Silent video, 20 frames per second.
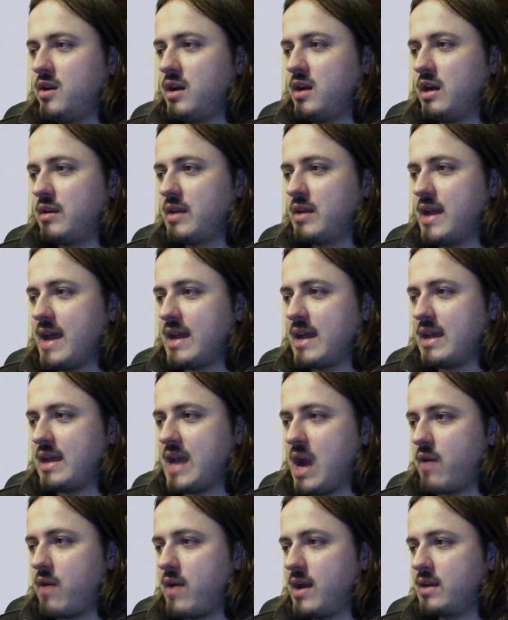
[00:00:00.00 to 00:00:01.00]
get
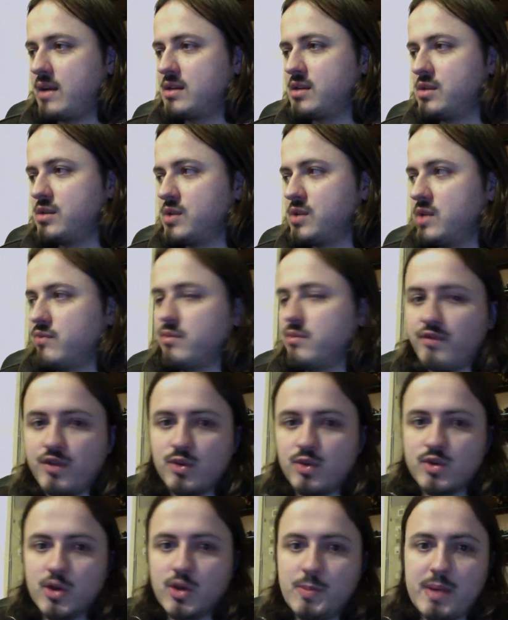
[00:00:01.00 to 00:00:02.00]
Karak to give him a
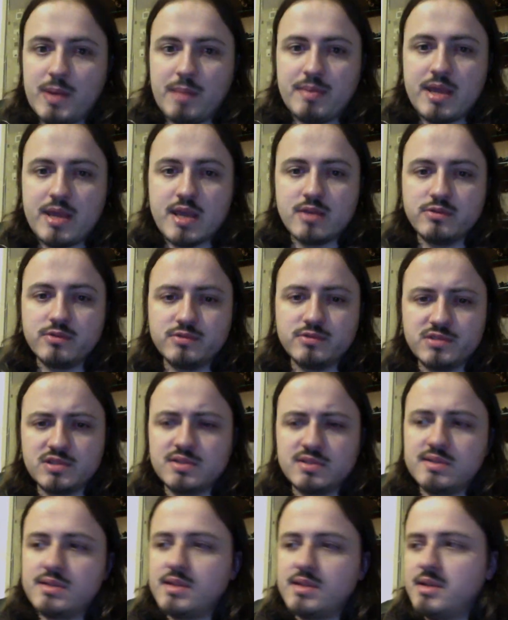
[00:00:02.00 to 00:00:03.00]
few top-up heals
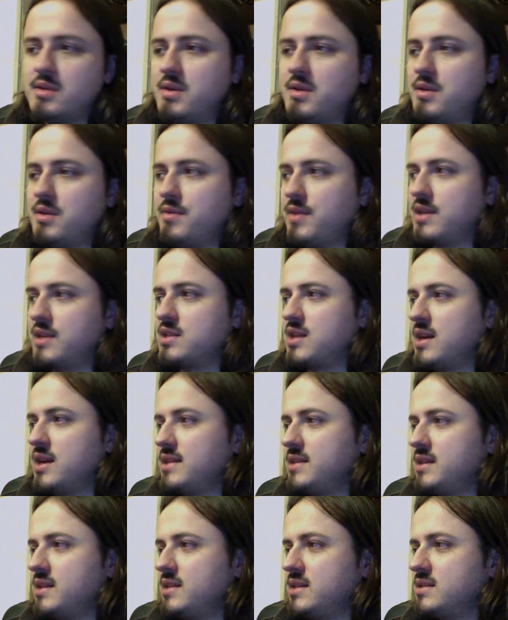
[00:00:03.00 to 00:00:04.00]
and things
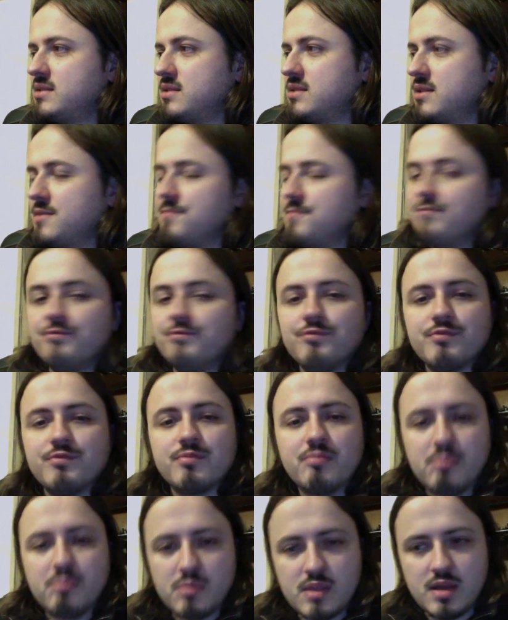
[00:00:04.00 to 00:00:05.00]
like this.
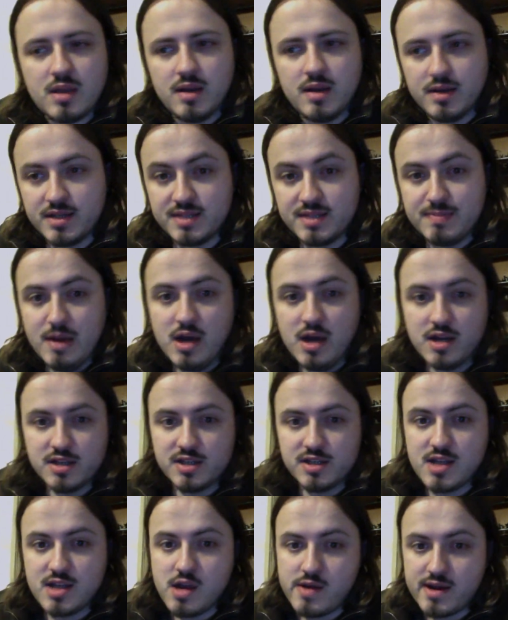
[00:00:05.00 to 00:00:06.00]
And his mana's
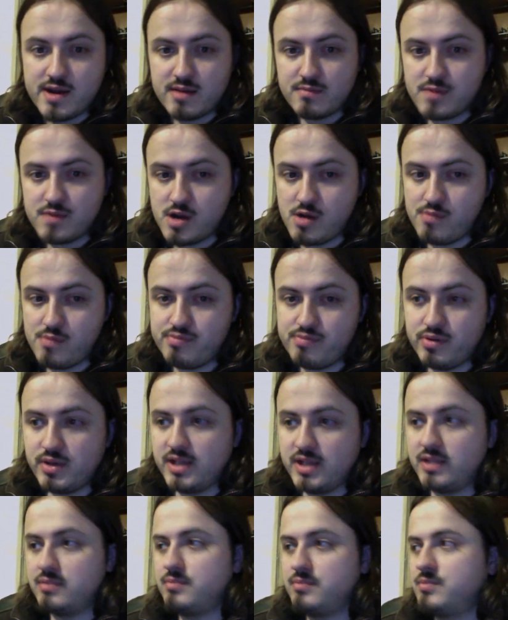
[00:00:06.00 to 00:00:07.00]
going,
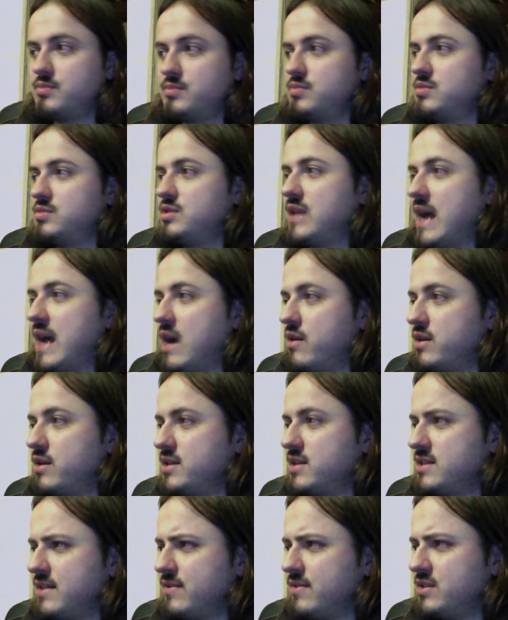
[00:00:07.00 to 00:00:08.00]
pulling down, and
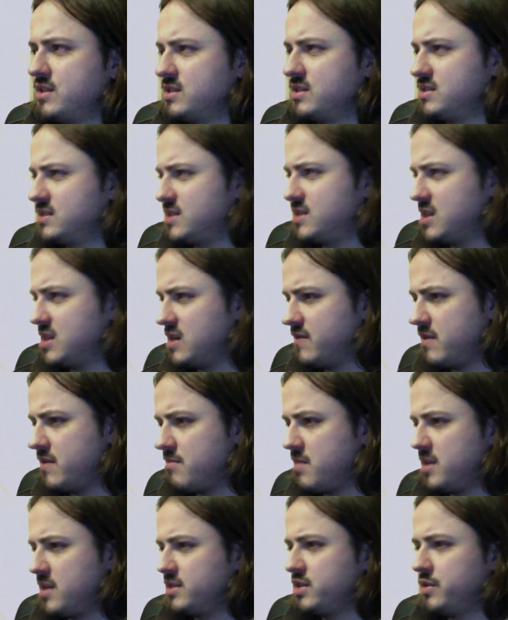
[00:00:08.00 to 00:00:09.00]
he's having to conserve it
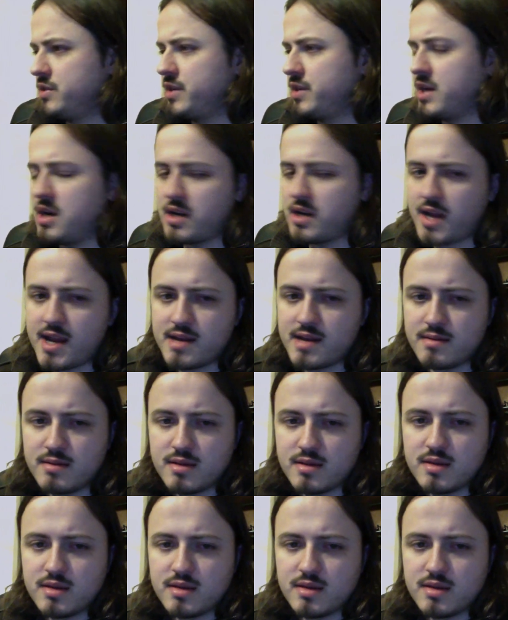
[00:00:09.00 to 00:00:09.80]
by doing arcane